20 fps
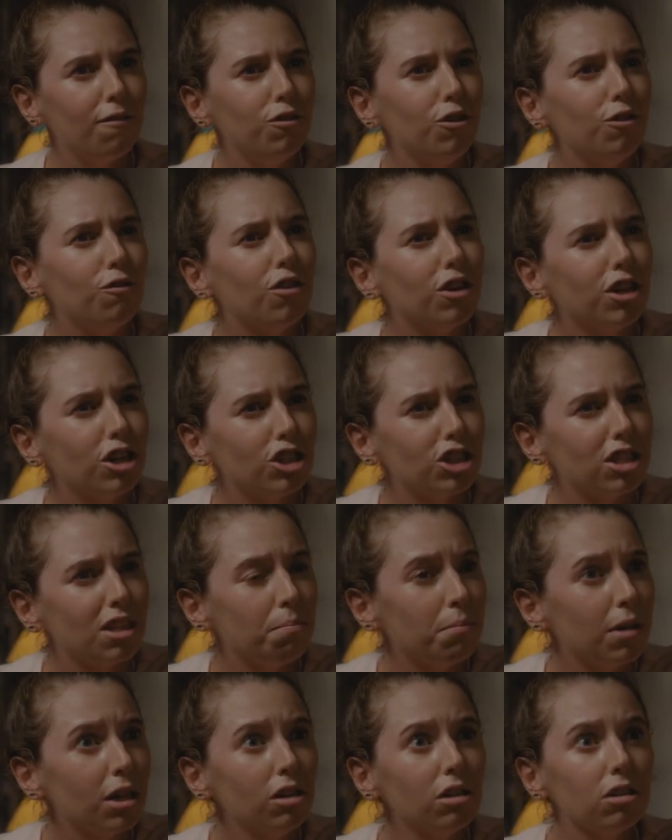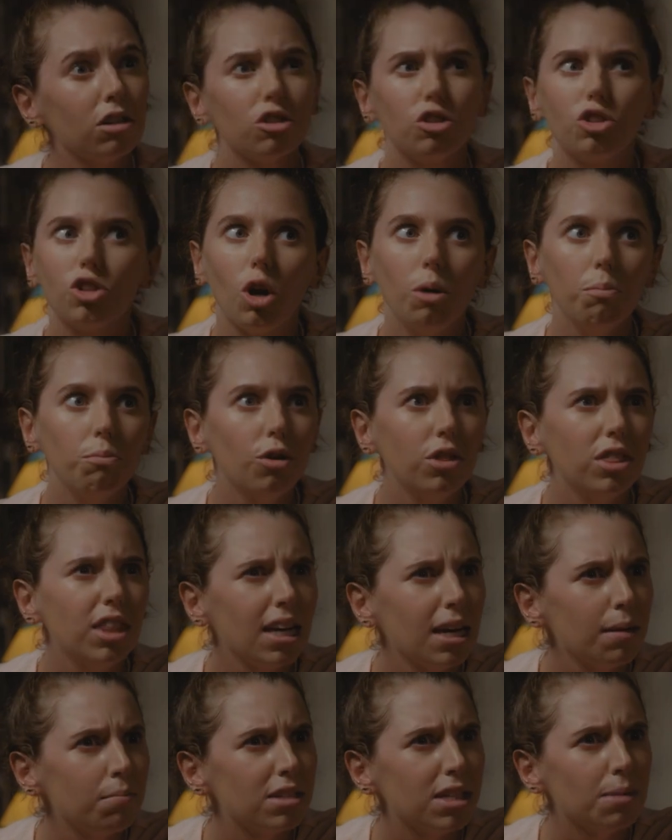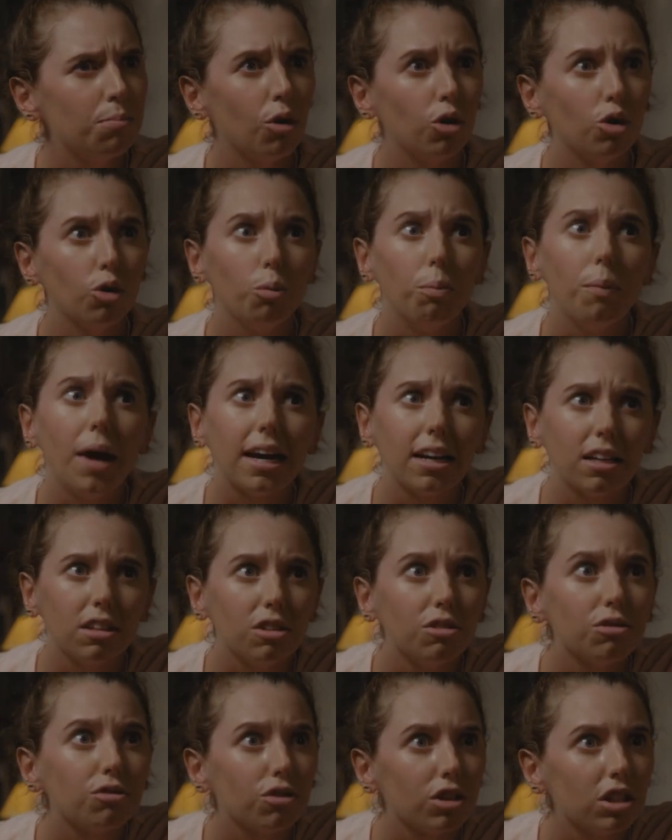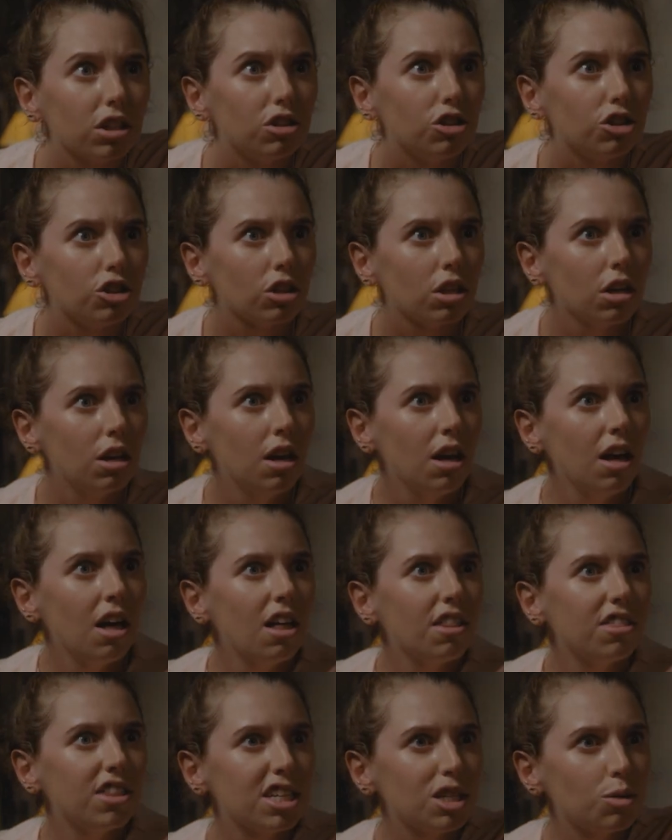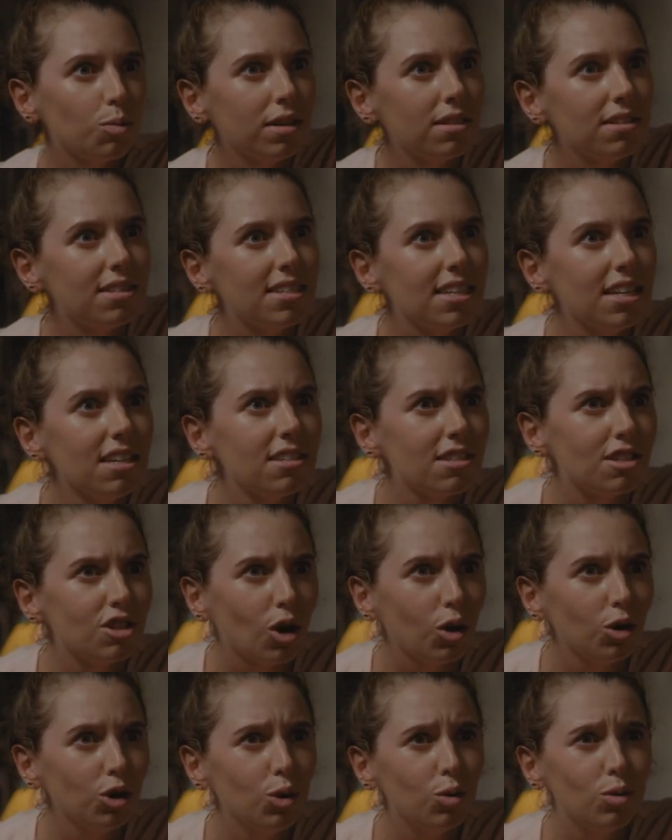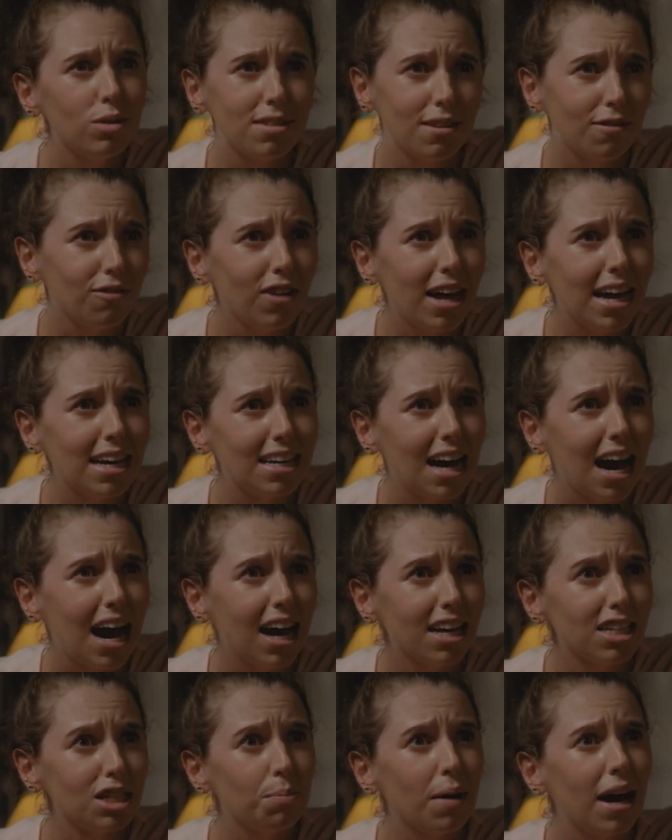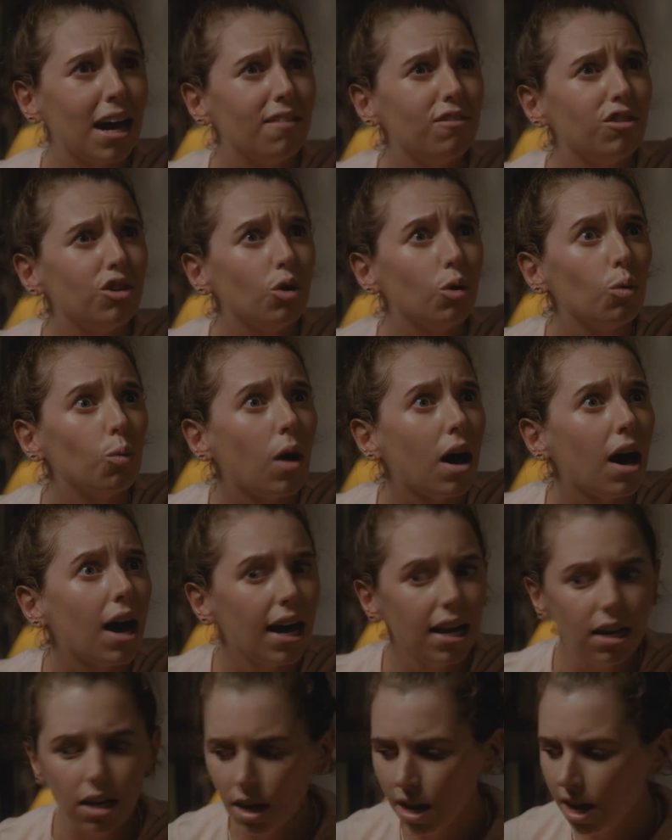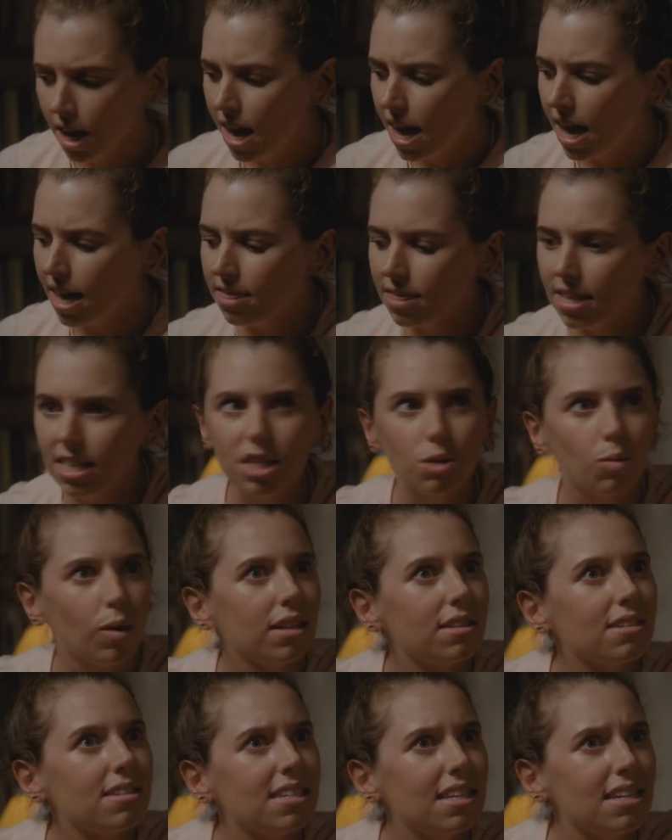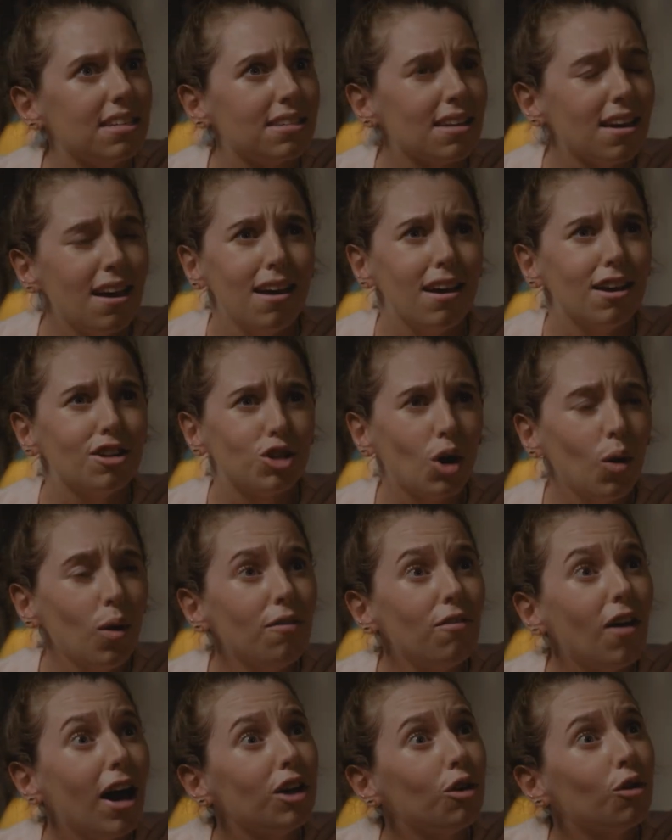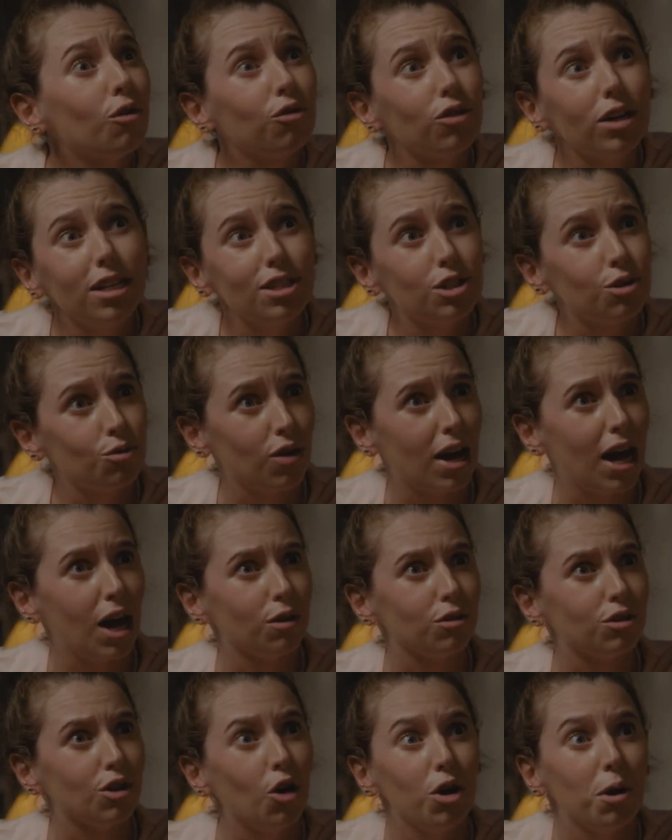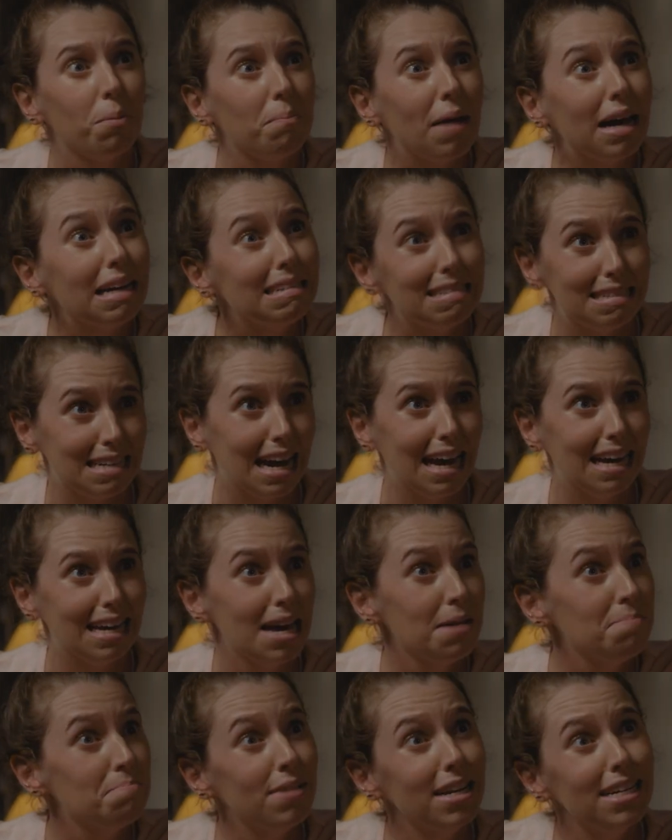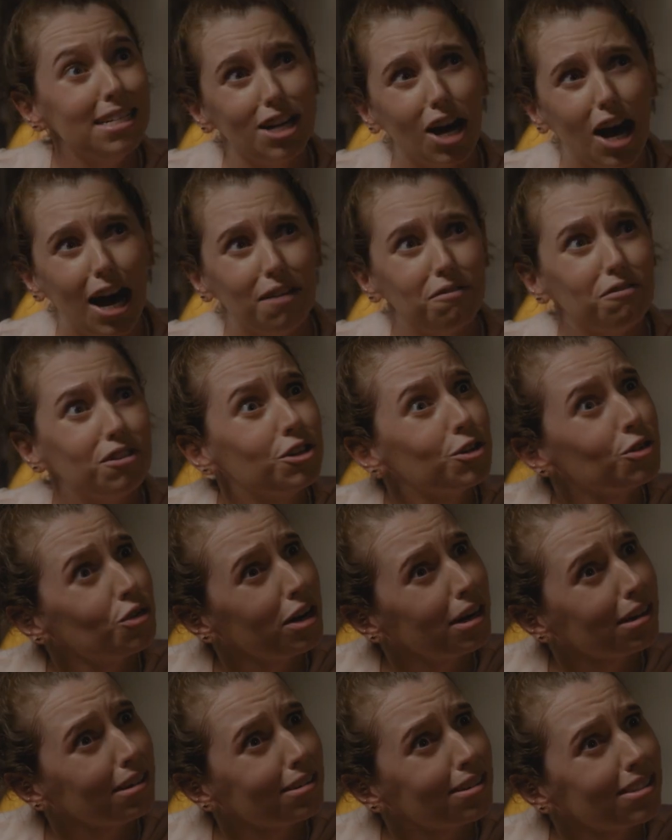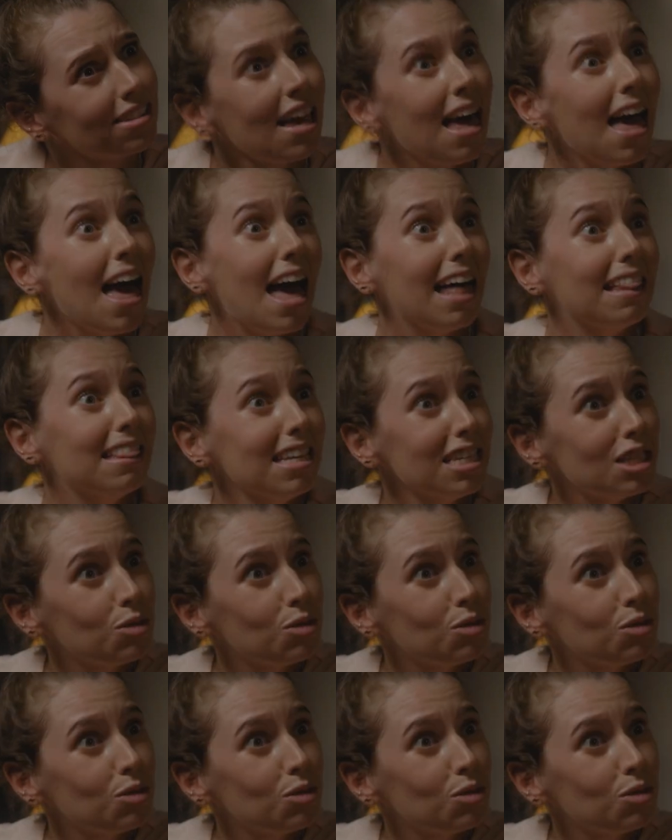if you finish the milk, don't put the empty bottle back in the fridge. This one says don't use the flat card to pay for your wine. And this one says don't invite your friends around on a Monday at midnight for drinks. And